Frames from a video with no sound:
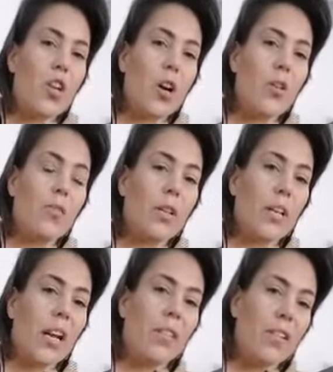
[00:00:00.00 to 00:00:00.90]
over
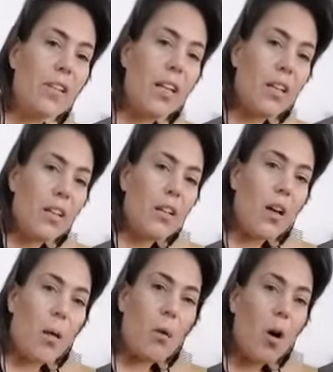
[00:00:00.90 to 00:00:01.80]
and everything,
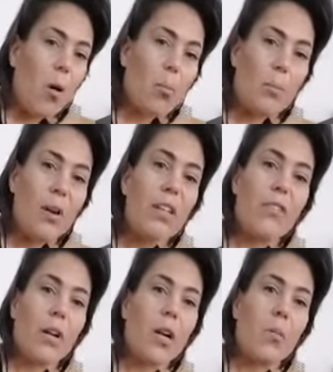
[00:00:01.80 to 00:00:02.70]
I can't breathe
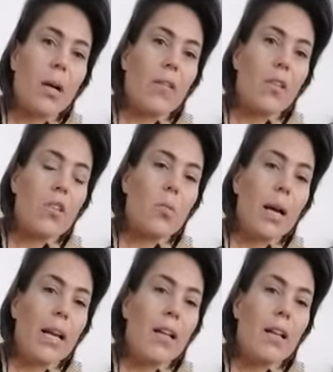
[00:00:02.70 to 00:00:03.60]
very well this
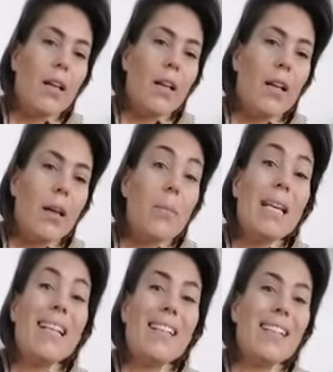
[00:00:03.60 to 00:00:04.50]
way.
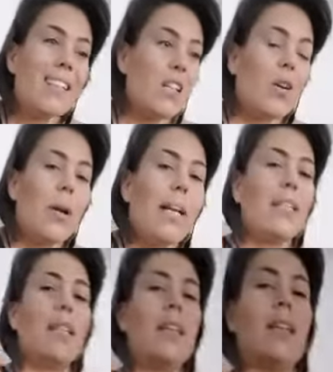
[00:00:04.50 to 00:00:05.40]
Immediately it's
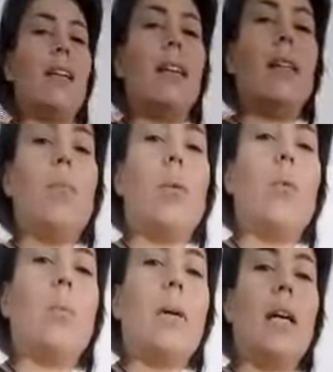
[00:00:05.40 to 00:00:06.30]
corrected,
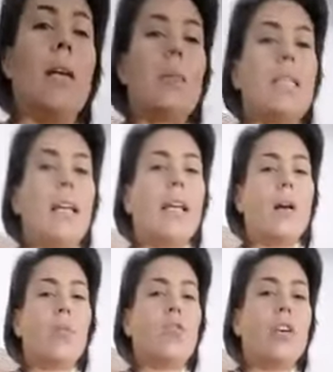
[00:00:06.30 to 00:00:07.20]
boom, and I'm standing
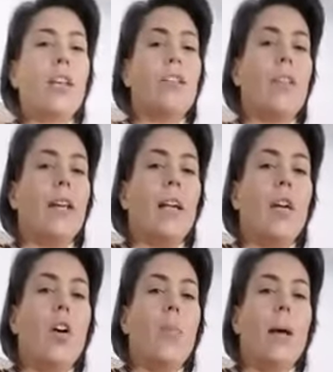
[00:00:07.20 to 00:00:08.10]
up straight. So that
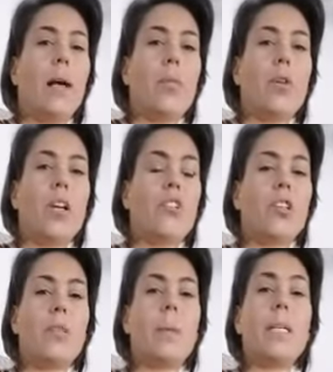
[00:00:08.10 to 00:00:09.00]
lower back pressure
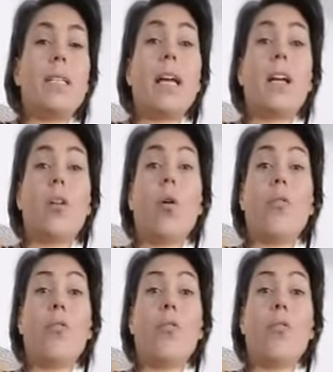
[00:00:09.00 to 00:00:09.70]
is being taken off.